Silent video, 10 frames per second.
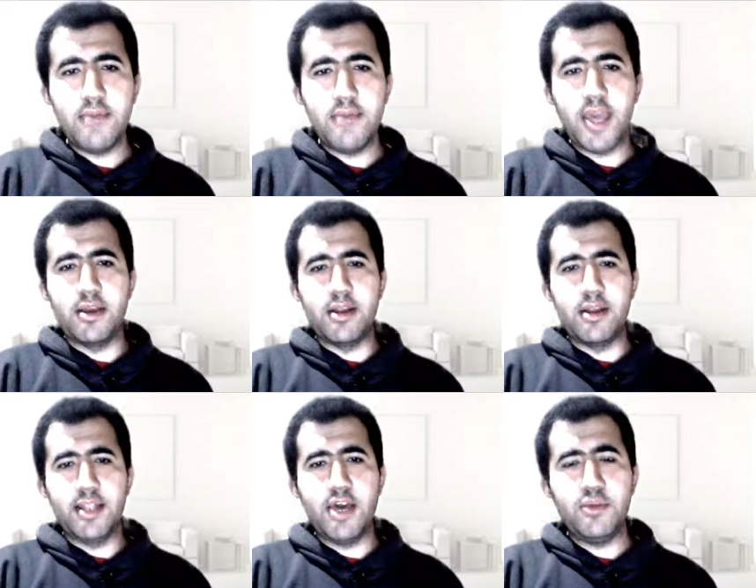allow
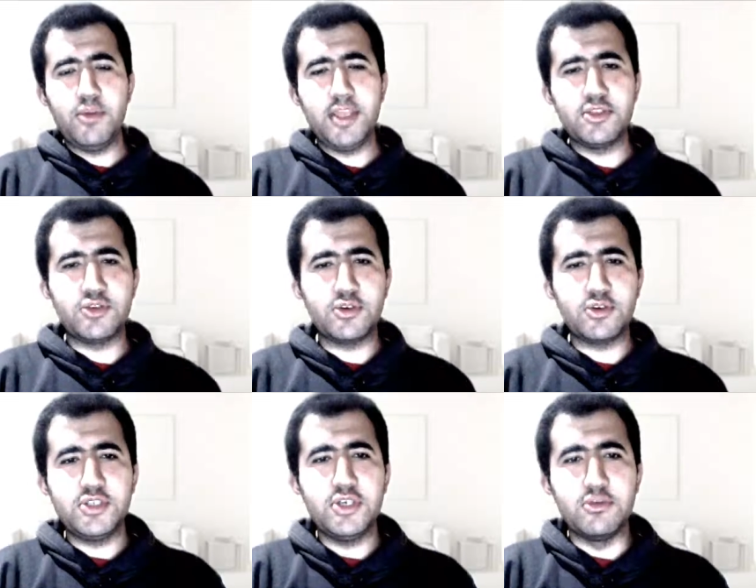me to talk to
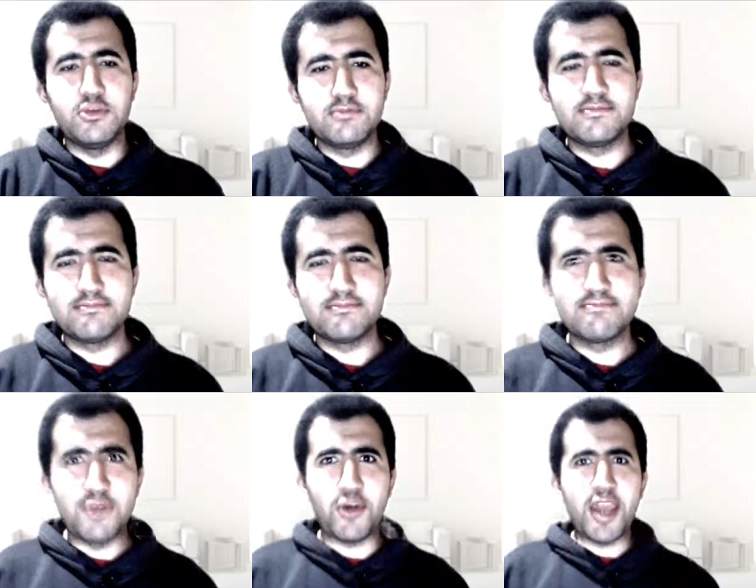you.
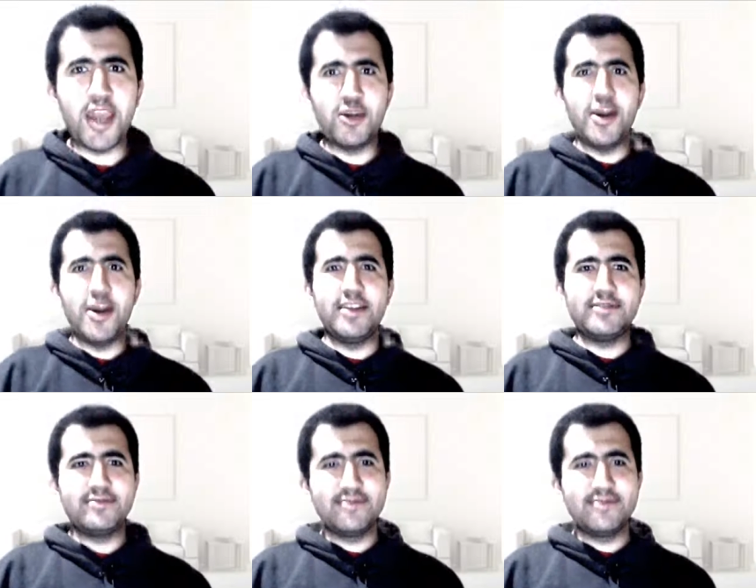Okay, go ahead.
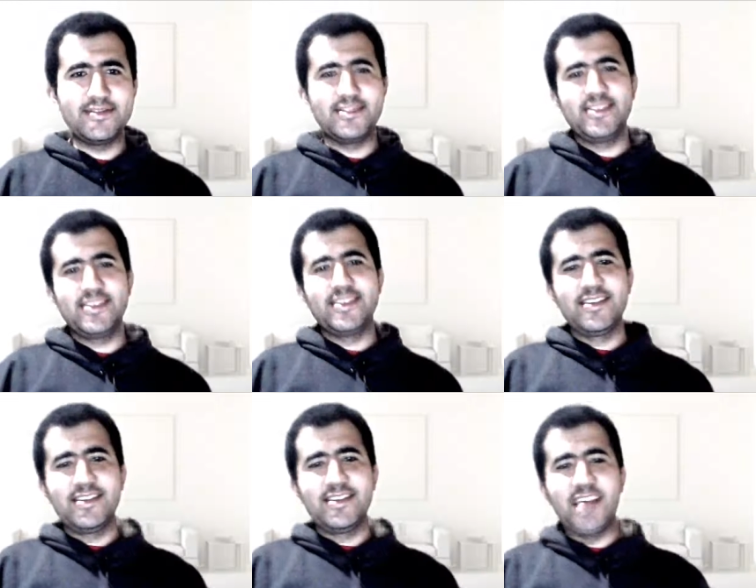
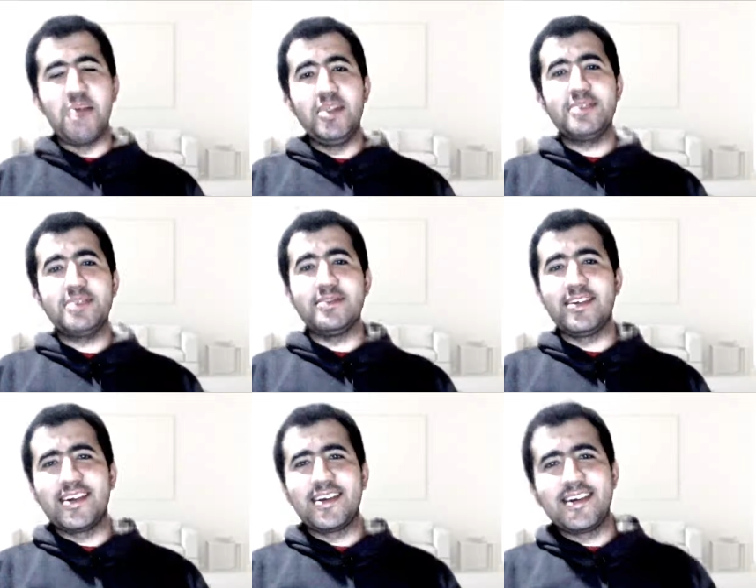I'm listening.
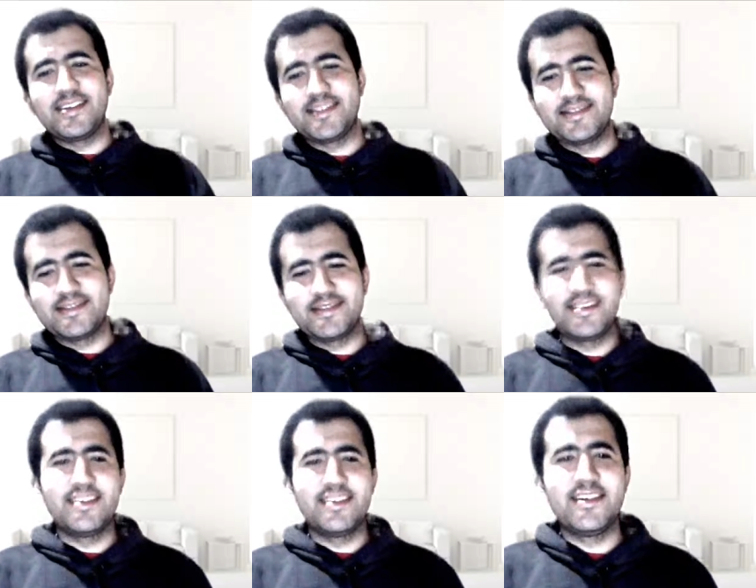
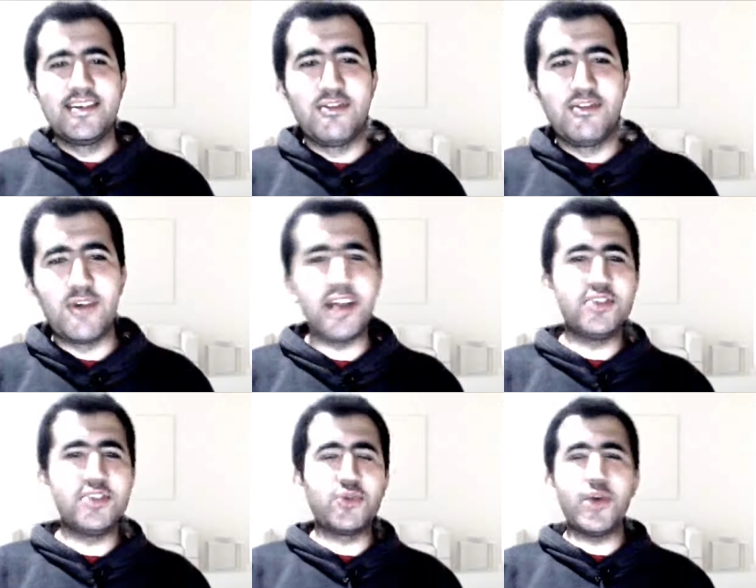Write your
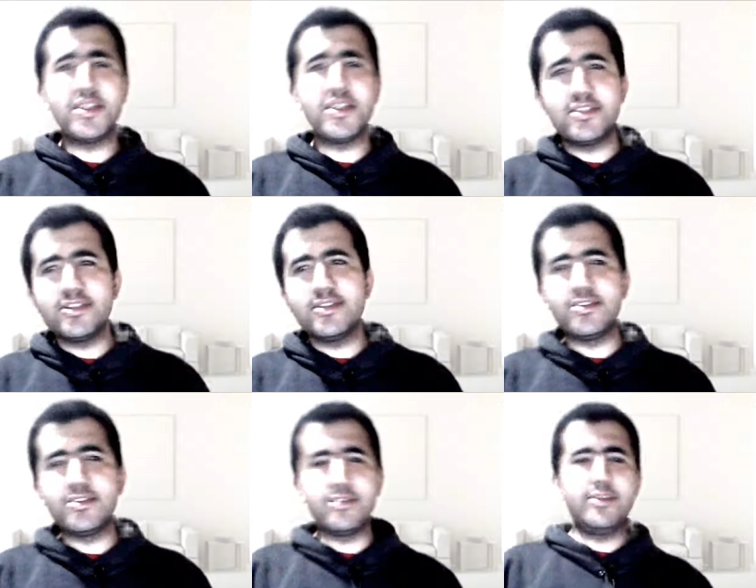questions,
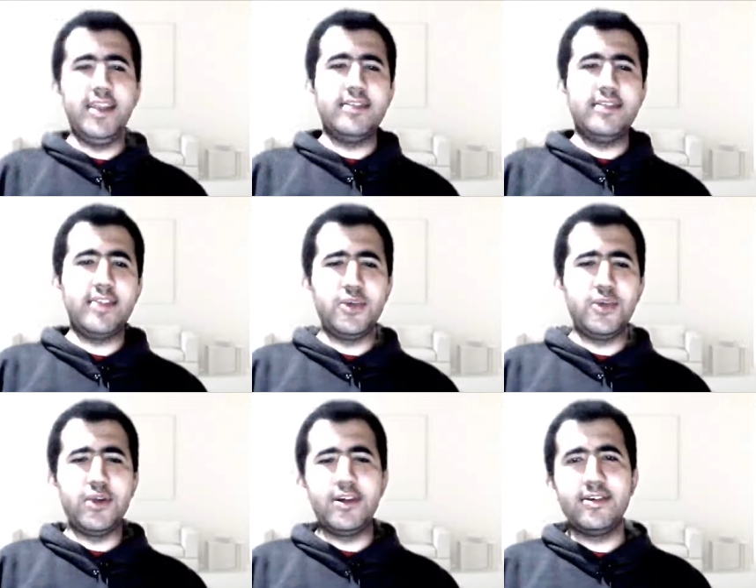anything you
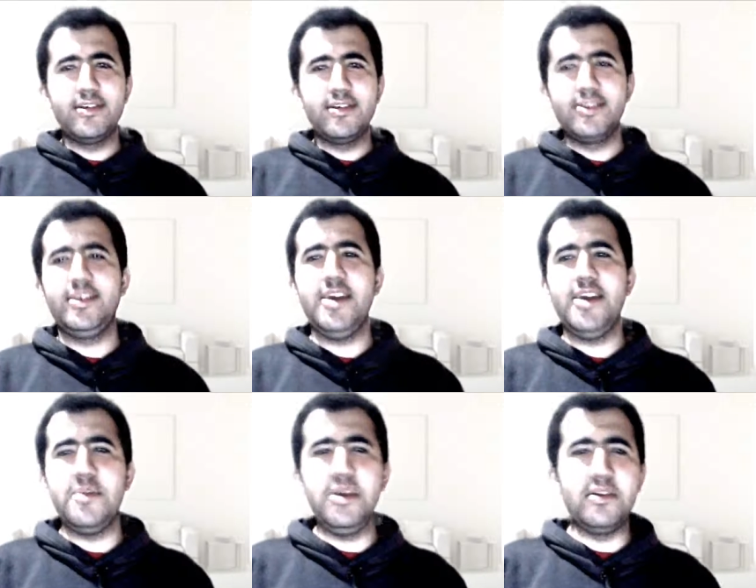wanna. I'm
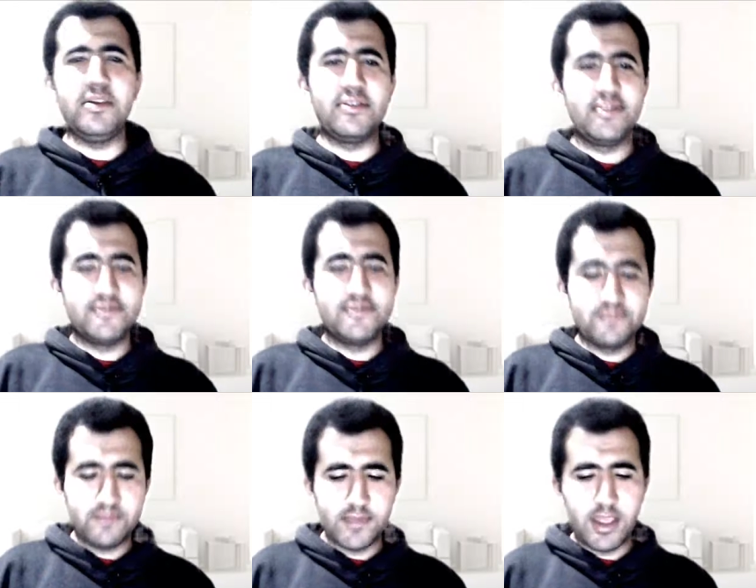here.
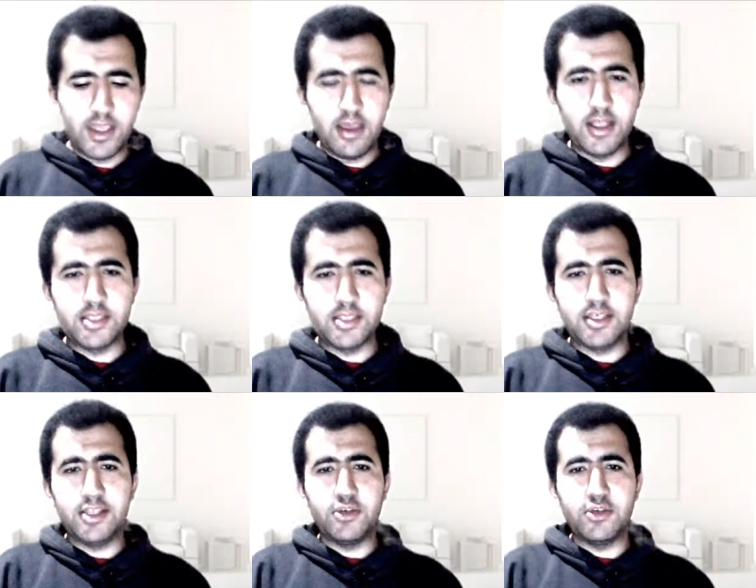Until you
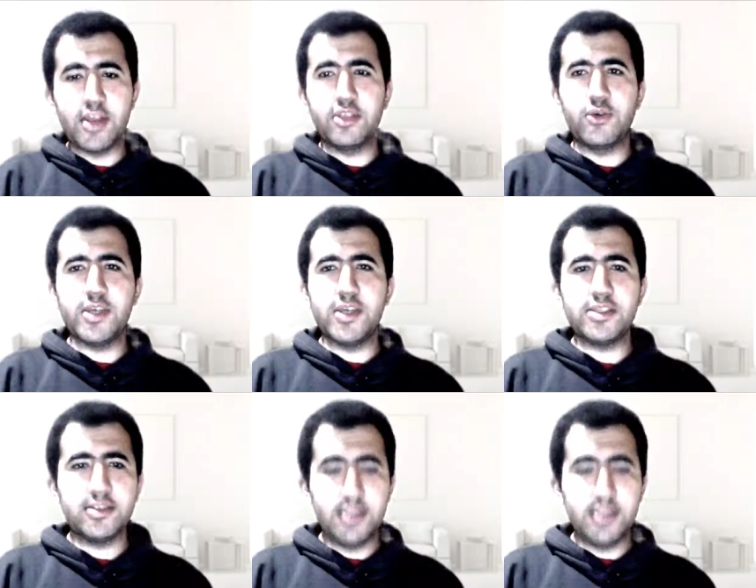write your questions,
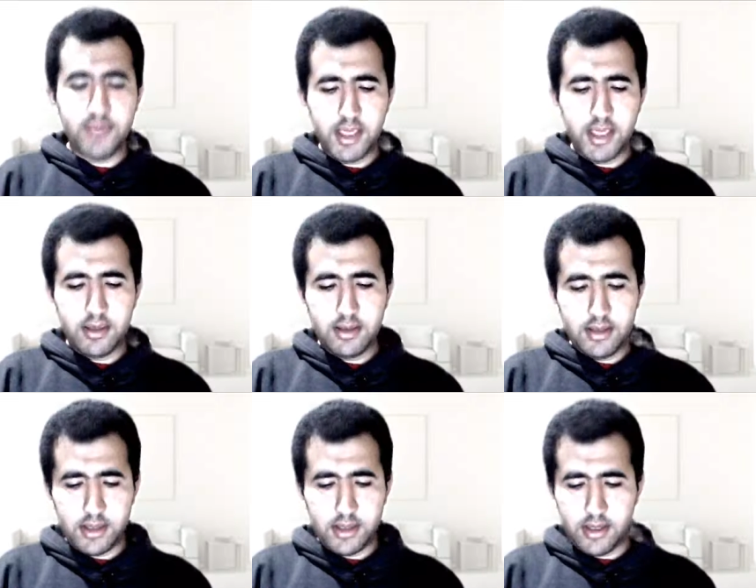let me
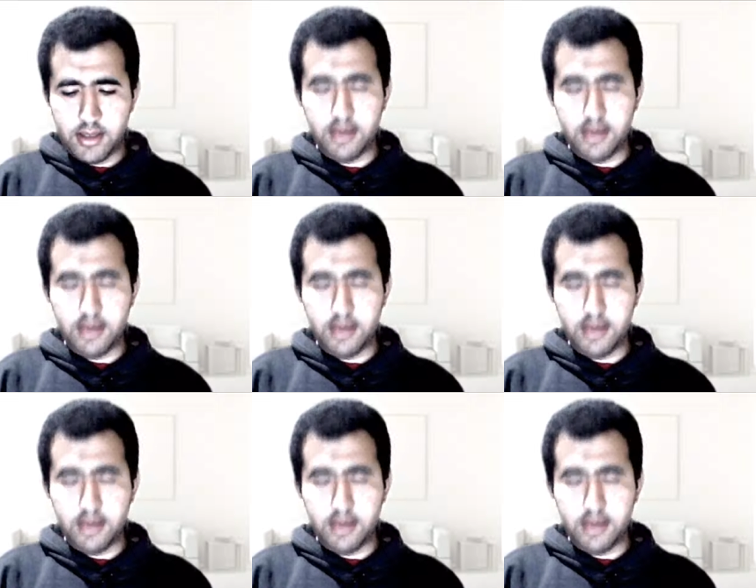uh,